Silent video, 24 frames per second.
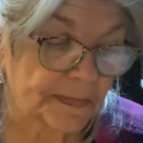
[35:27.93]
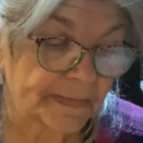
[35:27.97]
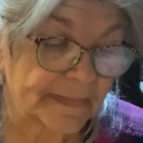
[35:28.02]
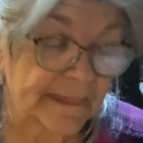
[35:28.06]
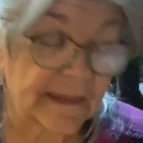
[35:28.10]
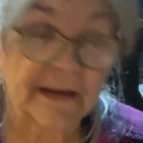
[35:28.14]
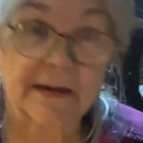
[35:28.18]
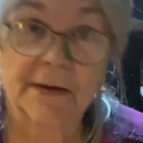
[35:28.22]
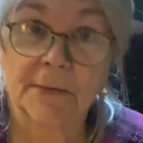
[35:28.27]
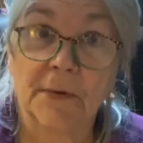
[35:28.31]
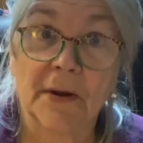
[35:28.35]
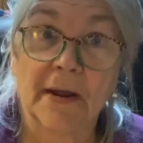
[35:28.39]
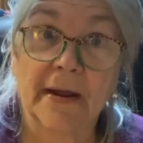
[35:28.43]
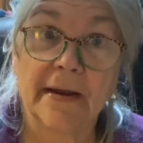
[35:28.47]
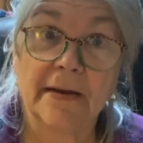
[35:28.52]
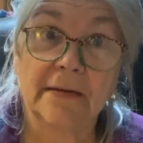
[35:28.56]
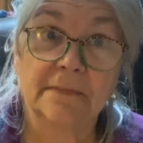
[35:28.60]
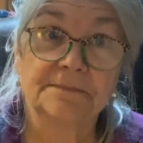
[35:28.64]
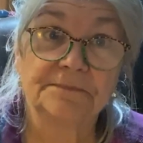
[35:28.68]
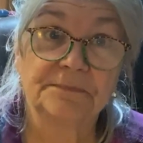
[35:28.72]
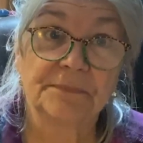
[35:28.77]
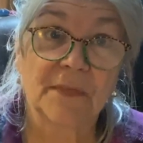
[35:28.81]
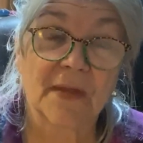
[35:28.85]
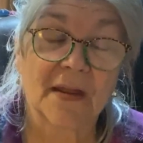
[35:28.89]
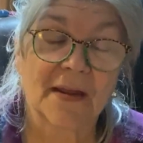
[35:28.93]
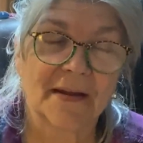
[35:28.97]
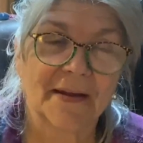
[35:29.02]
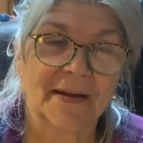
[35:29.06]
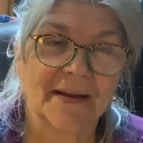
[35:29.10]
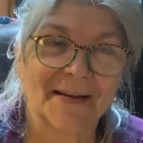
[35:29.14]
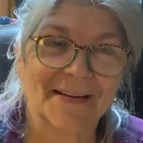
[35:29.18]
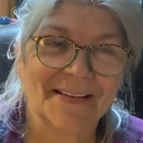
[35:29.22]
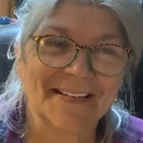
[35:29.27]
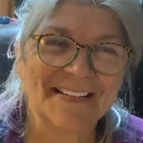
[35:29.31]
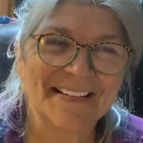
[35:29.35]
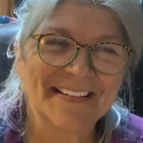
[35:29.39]
All right.
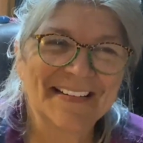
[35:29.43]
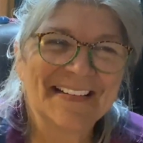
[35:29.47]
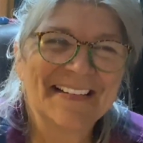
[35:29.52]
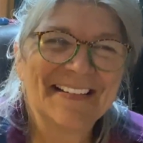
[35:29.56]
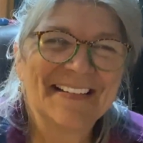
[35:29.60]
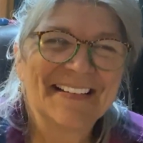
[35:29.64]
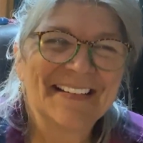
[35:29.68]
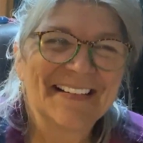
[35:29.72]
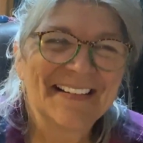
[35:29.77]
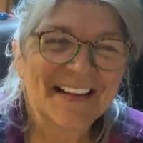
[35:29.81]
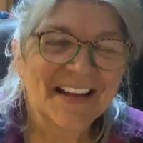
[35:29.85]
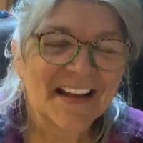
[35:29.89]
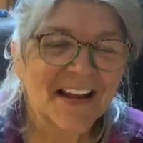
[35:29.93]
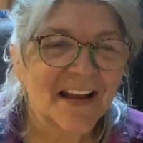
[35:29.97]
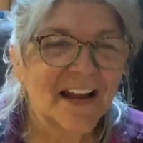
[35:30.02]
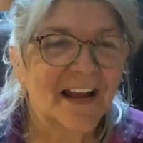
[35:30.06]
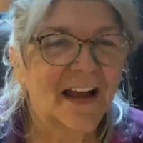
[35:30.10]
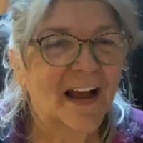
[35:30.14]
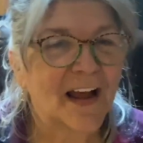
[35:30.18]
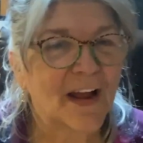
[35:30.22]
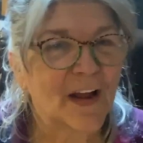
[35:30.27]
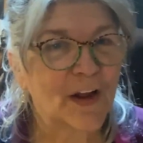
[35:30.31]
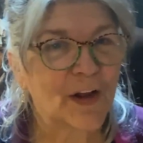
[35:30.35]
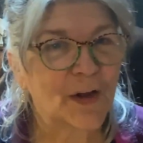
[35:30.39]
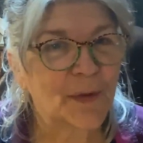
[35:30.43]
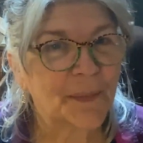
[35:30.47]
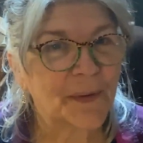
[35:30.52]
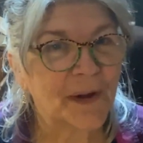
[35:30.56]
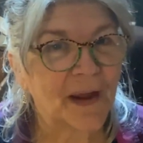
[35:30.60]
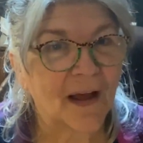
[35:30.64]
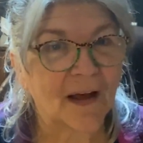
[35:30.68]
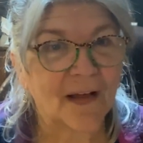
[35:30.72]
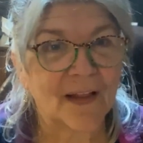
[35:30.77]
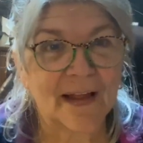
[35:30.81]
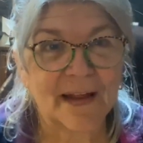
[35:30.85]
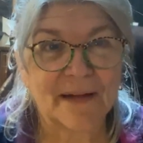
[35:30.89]
I hope
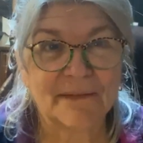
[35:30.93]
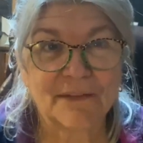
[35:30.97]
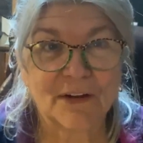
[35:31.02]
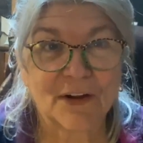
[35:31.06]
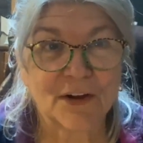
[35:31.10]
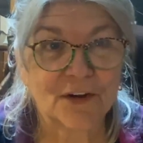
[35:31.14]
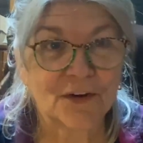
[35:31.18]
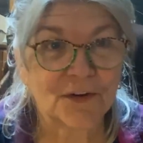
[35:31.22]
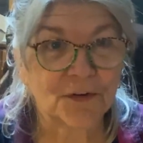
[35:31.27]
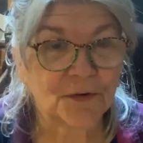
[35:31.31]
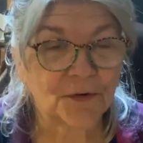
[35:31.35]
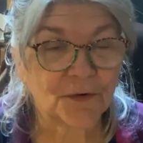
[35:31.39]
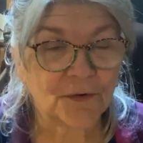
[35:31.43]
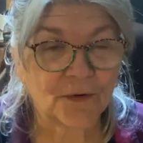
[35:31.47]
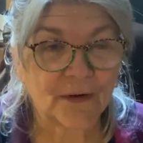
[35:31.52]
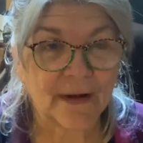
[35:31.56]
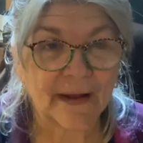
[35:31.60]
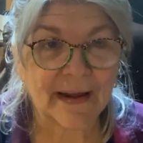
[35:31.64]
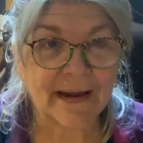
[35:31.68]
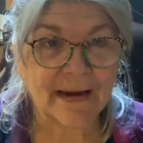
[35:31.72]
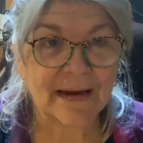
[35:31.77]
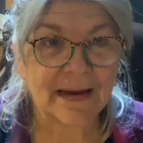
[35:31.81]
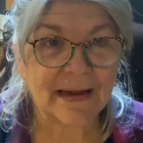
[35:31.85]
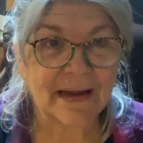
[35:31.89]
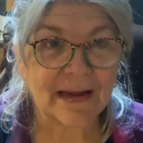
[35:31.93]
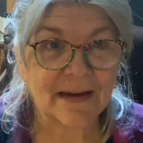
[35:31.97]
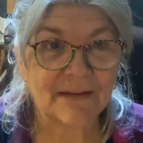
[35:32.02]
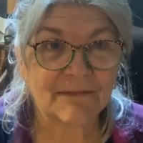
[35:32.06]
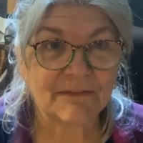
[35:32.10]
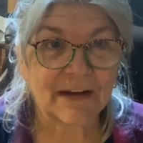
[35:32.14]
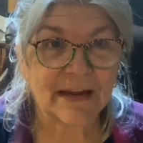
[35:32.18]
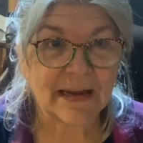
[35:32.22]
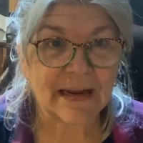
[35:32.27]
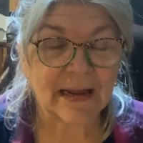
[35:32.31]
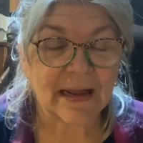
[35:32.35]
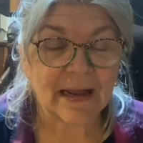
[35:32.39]
y'all have a great
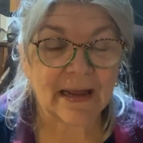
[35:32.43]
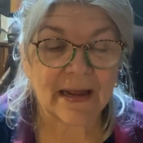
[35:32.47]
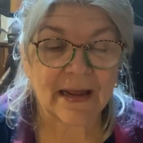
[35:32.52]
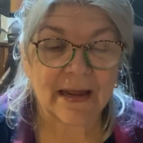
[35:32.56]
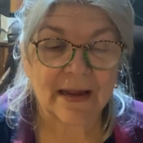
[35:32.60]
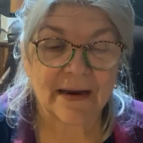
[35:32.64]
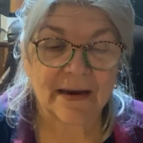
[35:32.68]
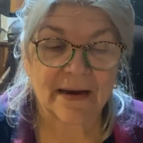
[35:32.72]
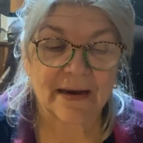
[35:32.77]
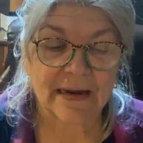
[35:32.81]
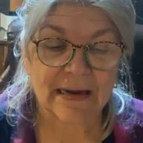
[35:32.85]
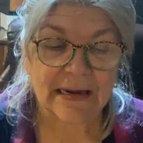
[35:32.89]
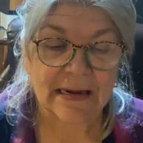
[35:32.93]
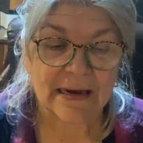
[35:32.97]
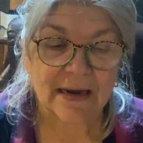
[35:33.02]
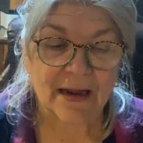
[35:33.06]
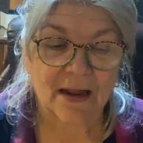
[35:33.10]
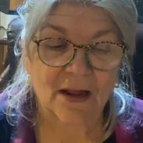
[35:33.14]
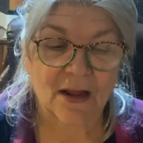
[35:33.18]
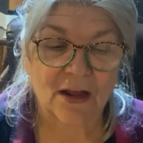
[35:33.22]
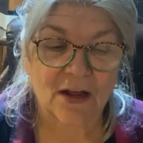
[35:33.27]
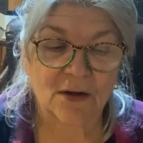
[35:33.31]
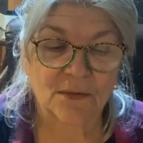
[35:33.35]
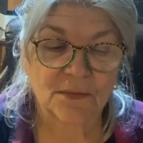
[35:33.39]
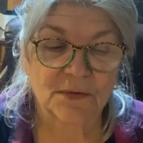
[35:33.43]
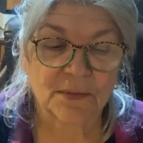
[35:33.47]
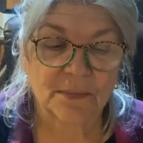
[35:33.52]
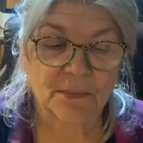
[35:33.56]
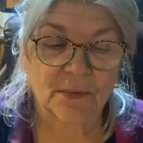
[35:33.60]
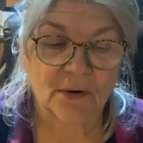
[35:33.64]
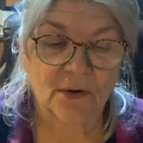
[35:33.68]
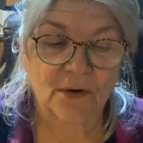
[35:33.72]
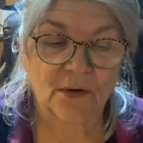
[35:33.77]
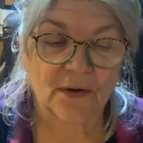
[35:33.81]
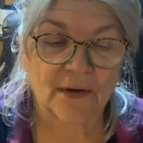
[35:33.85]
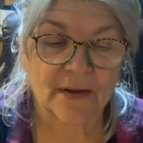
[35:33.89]
evening, and I hope
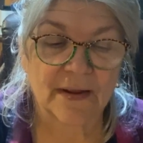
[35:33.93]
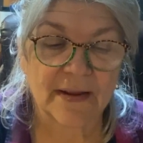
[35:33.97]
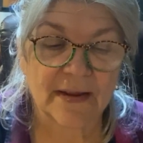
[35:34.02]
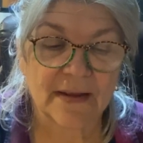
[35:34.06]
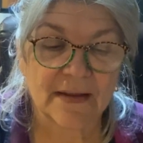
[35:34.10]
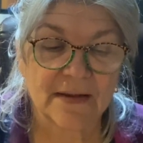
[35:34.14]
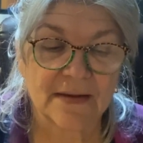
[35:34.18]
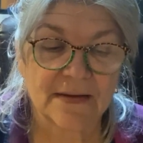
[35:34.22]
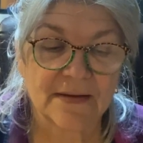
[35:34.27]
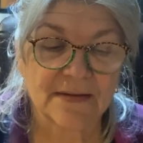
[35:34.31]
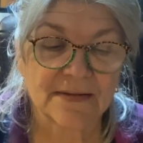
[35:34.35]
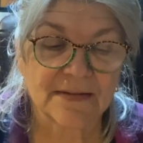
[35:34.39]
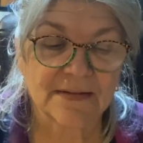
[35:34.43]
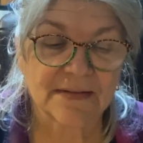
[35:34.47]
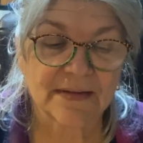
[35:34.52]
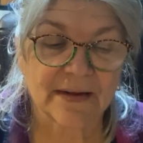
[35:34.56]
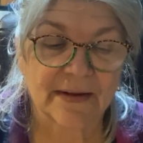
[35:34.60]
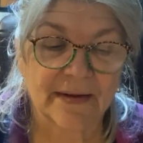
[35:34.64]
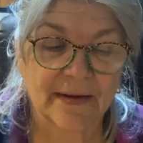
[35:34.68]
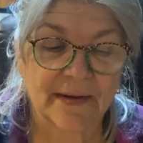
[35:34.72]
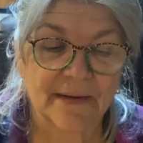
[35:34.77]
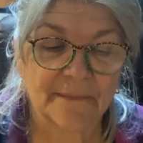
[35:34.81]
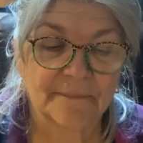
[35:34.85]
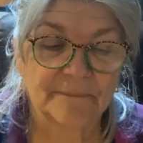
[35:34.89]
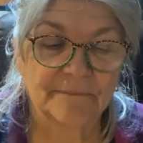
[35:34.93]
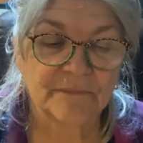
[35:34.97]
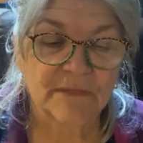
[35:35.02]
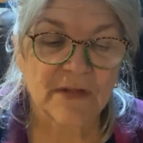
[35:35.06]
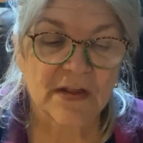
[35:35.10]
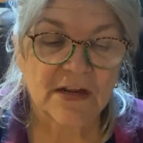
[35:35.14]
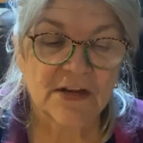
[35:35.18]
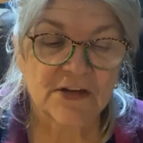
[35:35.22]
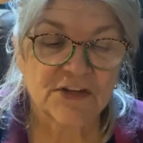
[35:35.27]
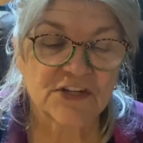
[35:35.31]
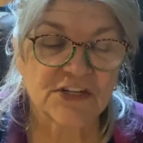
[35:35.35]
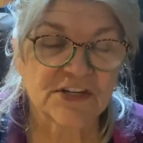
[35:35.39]
tomorrow is
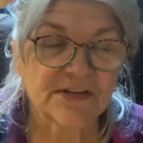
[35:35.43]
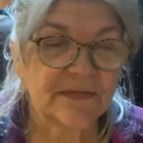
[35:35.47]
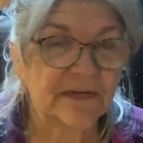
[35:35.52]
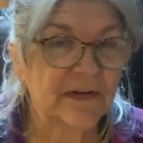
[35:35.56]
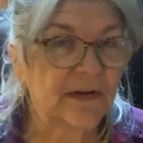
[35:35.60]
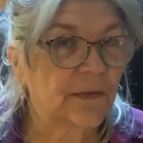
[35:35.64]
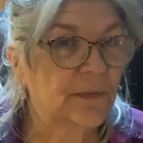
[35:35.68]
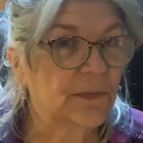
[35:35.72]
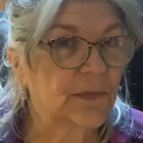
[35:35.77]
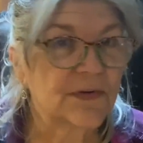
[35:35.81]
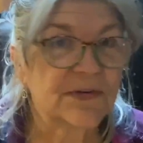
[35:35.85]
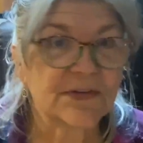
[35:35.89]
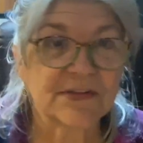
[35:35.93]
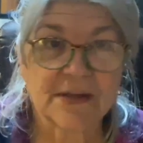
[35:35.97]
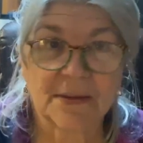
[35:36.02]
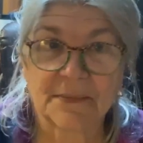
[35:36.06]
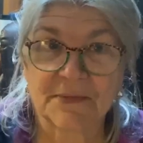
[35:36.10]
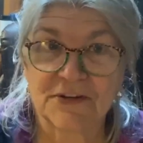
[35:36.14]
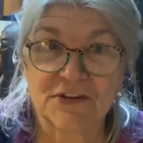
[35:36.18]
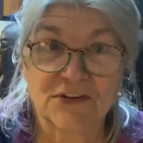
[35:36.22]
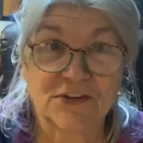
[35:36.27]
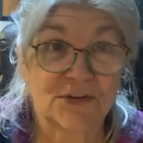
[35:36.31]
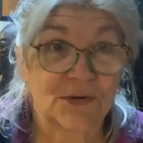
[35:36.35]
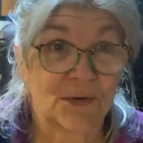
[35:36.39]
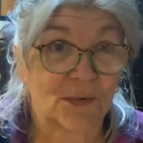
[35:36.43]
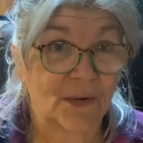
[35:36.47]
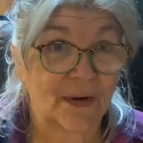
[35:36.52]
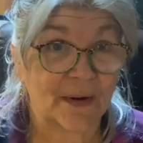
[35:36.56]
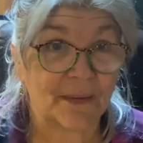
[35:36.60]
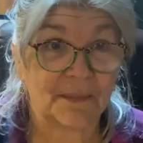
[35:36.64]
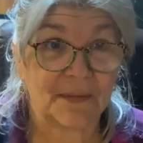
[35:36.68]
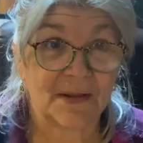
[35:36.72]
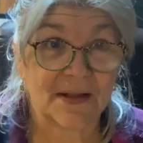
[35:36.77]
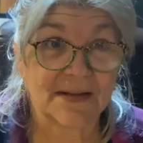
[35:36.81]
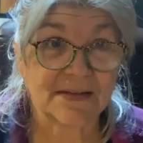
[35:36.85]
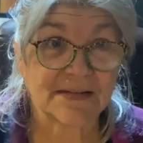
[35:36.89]
just filled with so much joy
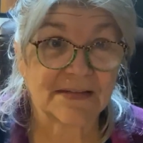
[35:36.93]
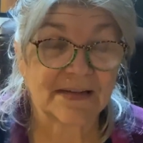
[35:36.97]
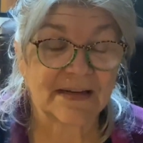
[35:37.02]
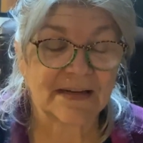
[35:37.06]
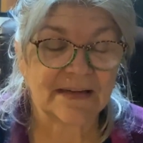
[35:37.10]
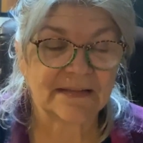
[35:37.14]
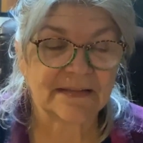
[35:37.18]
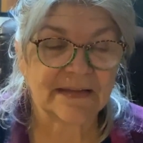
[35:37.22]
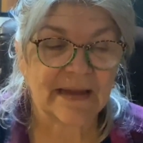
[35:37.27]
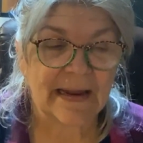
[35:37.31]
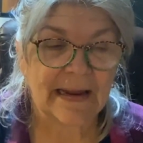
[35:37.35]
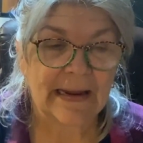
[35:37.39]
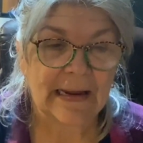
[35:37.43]
and blessings.